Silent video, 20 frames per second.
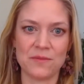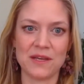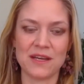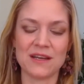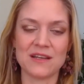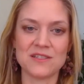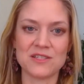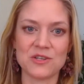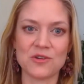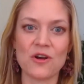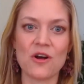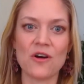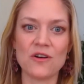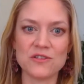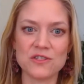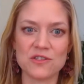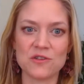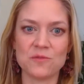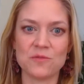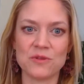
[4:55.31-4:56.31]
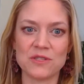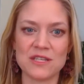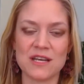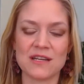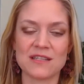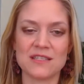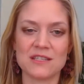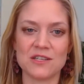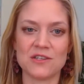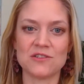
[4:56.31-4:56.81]
because you're also
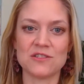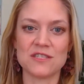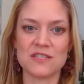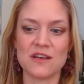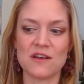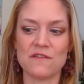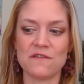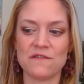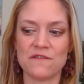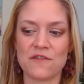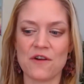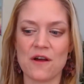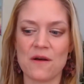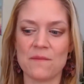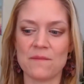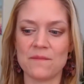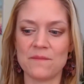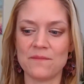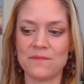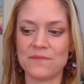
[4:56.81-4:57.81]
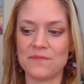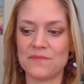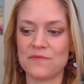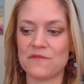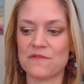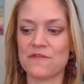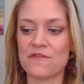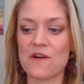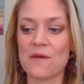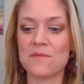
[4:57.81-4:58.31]
protecting yourself from
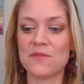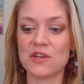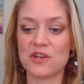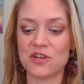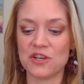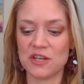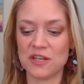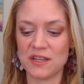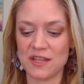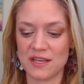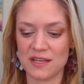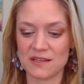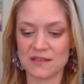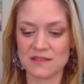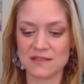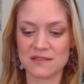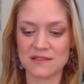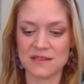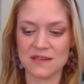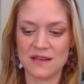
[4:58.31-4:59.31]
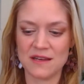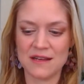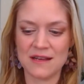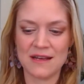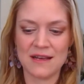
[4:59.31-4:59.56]
the good things.